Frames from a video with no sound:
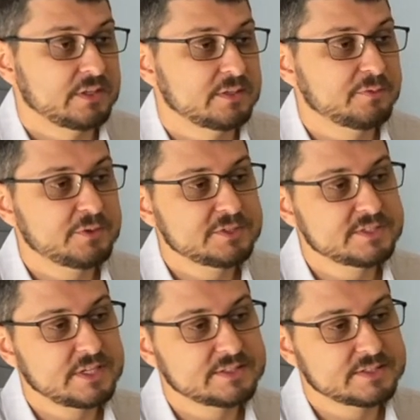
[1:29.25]
The first
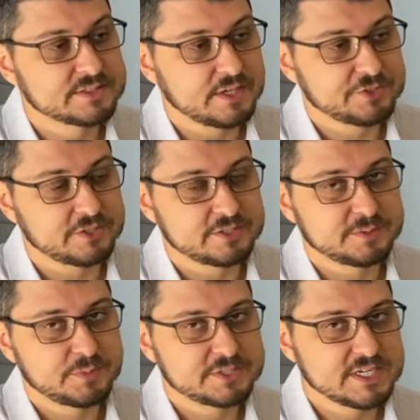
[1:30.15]
is that discussions,
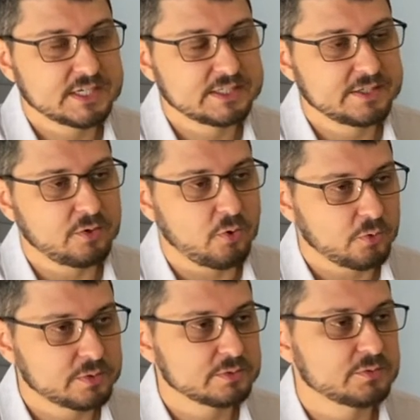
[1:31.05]
particularly
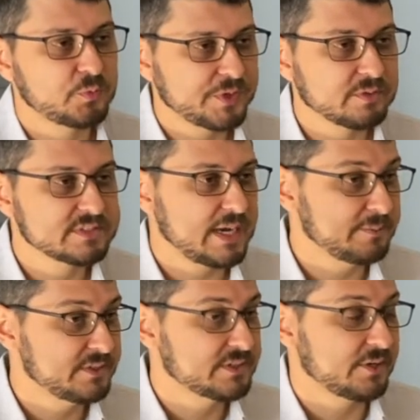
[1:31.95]
oral, real-time
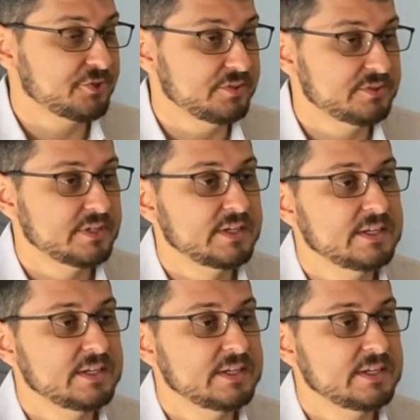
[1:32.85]
discussions,